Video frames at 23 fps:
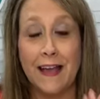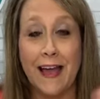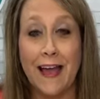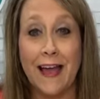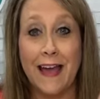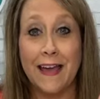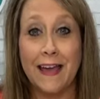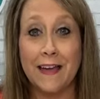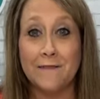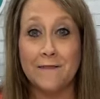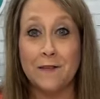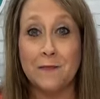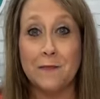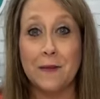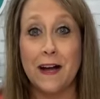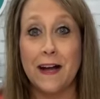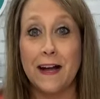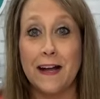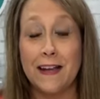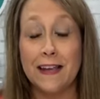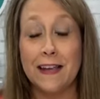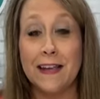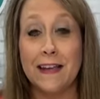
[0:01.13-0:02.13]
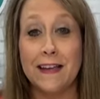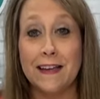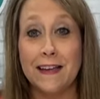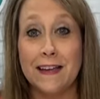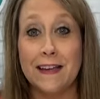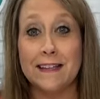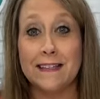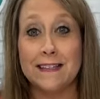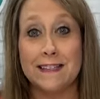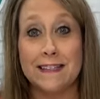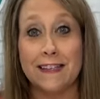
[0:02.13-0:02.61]
Hey everybody,
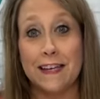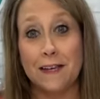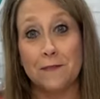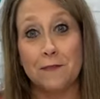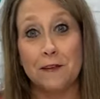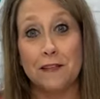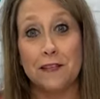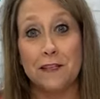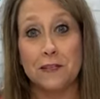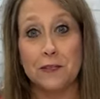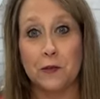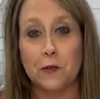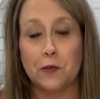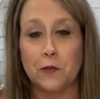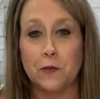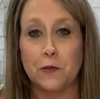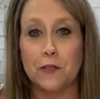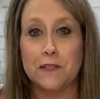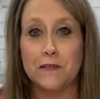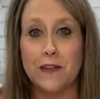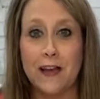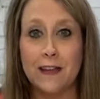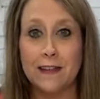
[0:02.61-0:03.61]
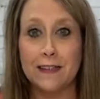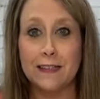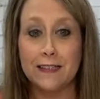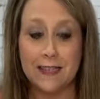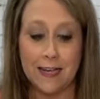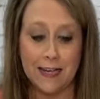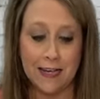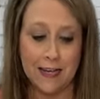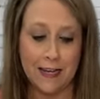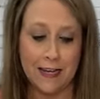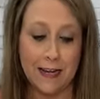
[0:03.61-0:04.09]
it's Lee with the Turquoise
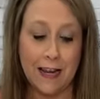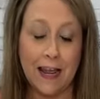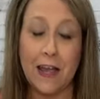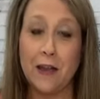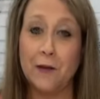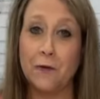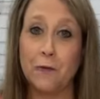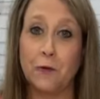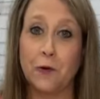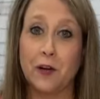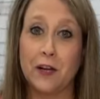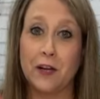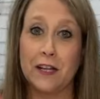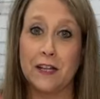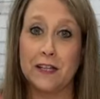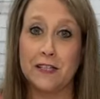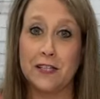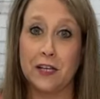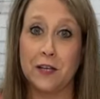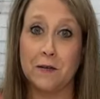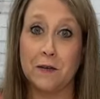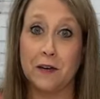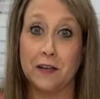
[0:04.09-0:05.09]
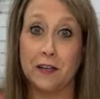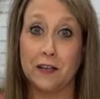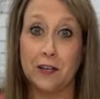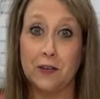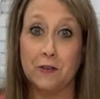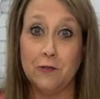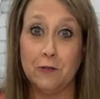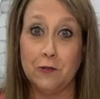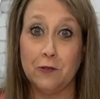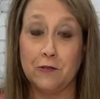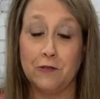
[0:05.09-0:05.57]
Valentine and we're gonna do a
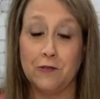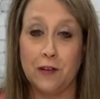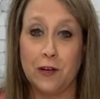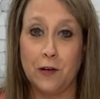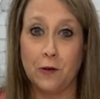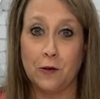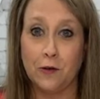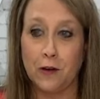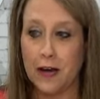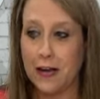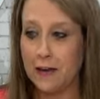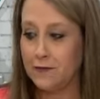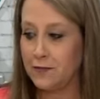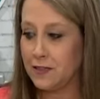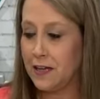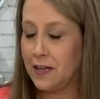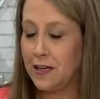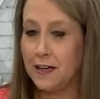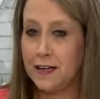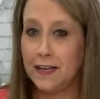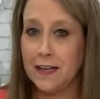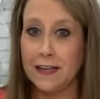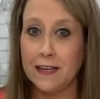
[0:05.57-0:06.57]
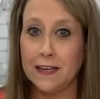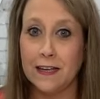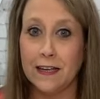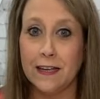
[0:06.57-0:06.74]
cute little fall craft tonight.